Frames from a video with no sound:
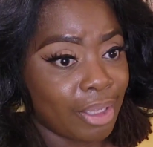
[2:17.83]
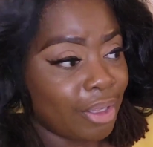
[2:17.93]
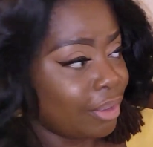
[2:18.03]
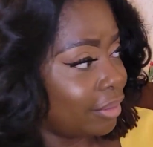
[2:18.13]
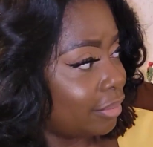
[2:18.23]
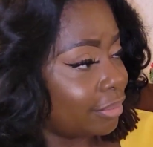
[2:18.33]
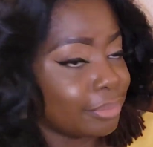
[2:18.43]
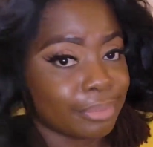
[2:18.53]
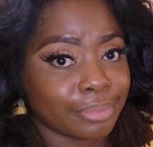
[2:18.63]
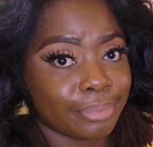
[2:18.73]

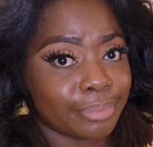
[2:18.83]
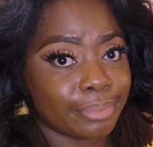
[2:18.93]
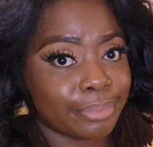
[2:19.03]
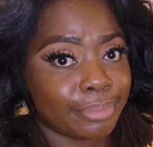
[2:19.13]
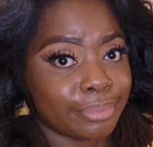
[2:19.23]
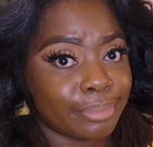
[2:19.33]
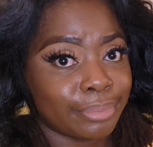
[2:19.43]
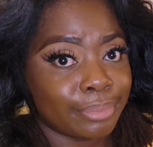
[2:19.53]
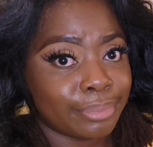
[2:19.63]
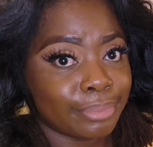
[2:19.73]

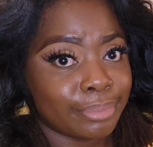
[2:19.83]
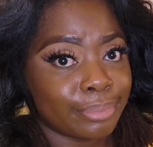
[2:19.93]
(silence)